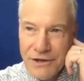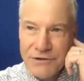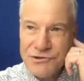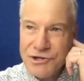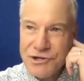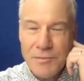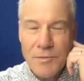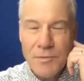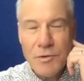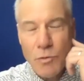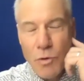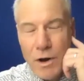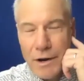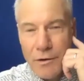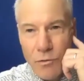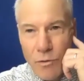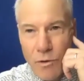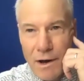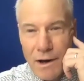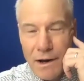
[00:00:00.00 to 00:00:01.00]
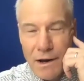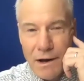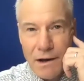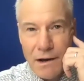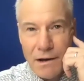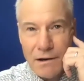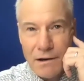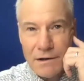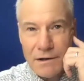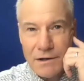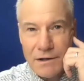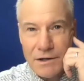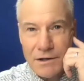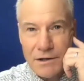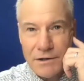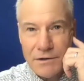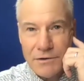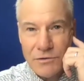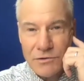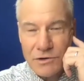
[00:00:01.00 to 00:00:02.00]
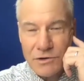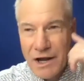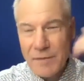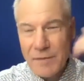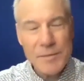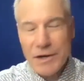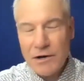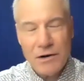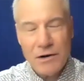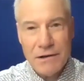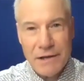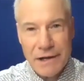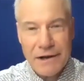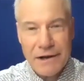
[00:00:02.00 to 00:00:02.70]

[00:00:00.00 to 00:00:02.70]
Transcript: Jim would want to, kind of be like